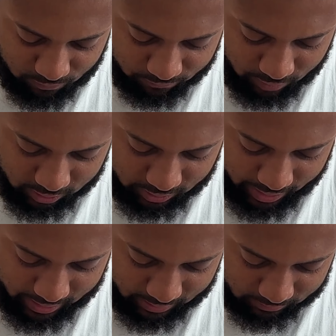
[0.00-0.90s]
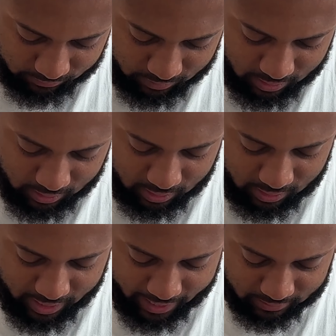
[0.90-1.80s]
Verse 8
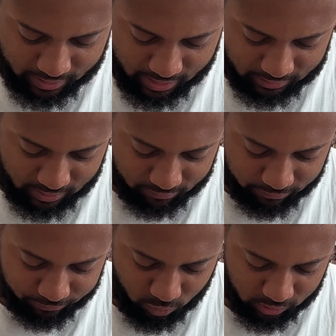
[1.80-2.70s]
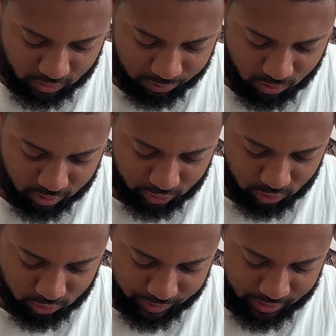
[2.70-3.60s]
he hath not given forth upon
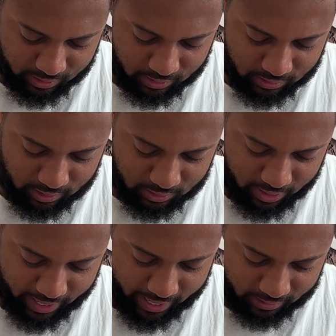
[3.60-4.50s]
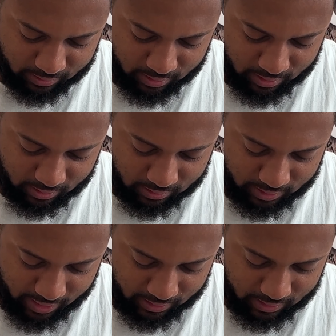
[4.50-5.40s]
usury, neither hath
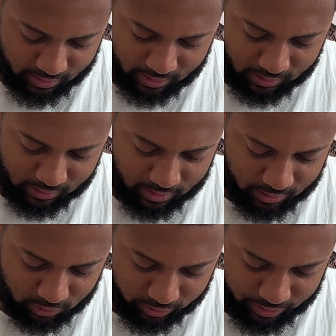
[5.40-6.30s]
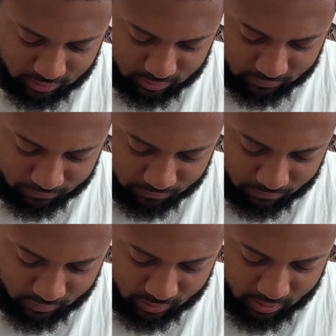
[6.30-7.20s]
taken any increase
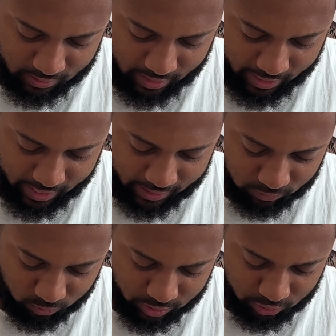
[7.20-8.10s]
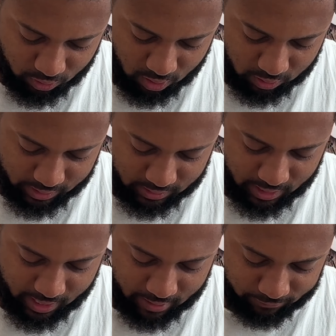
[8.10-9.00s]
that hath withdrawn his
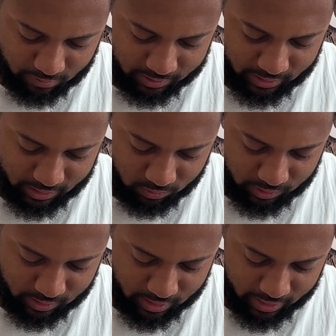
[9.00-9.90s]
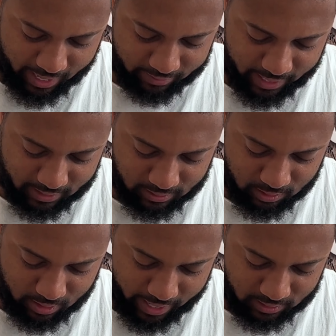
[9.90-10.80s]
hand from iniquity, hath
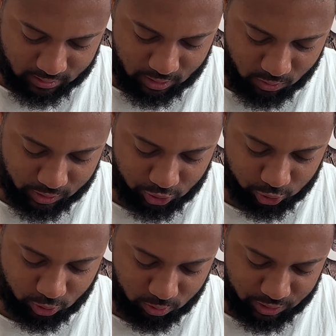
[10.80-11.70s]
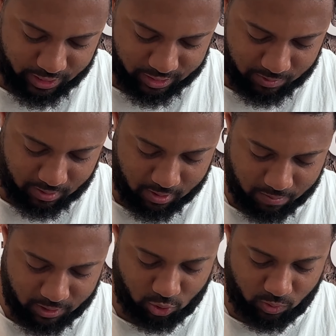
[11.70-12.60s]
executed true judgment
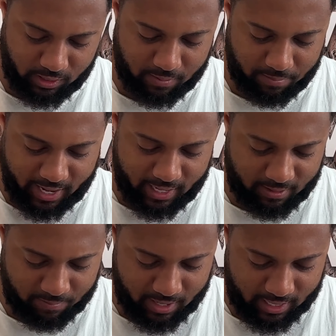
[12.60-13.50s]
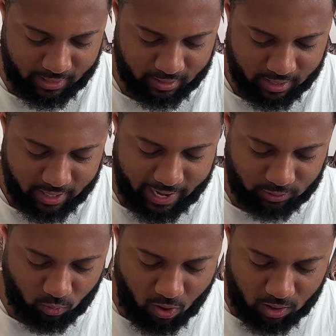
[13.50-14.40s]
between man and man, hath
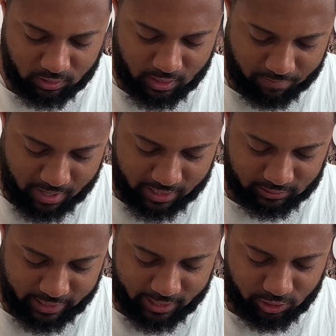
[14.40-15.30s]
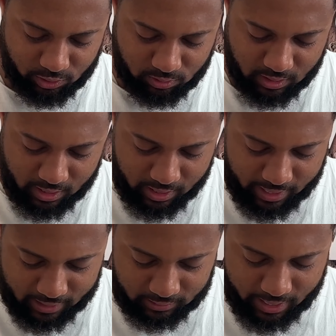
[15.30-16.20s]
walked in my statutes, and
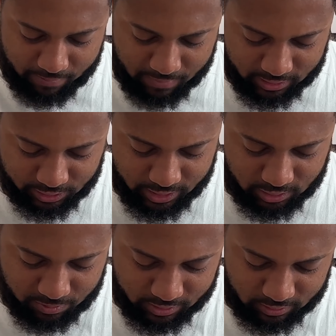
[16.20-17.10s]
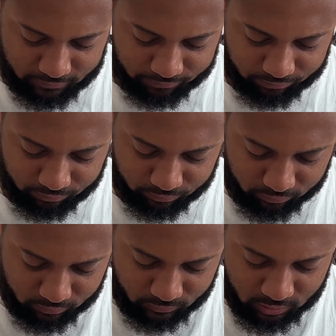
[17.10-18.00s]
hath kept my judgments
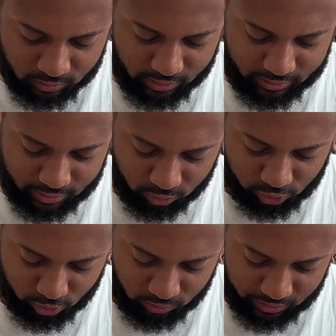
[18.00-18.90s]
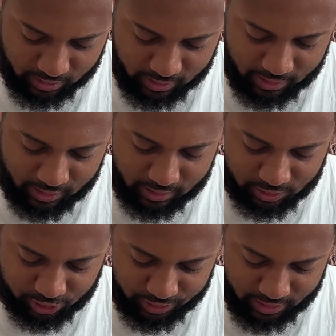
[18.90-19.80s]
to deal truly. He
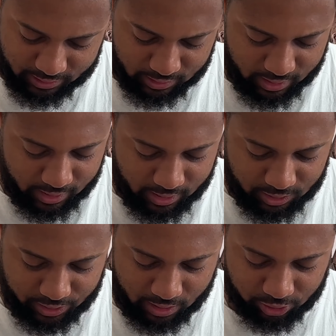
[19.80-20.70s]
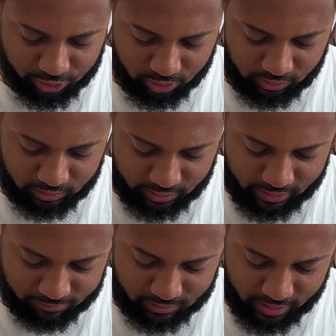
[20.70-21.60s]
is just. He shall surely
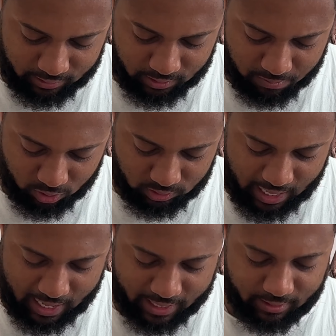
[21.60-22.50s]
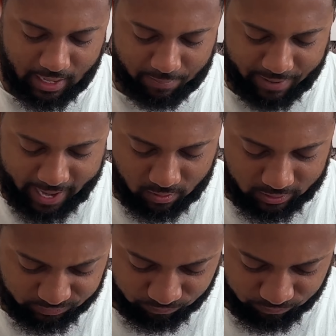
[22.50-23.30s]
live, saith the Most High, thy power.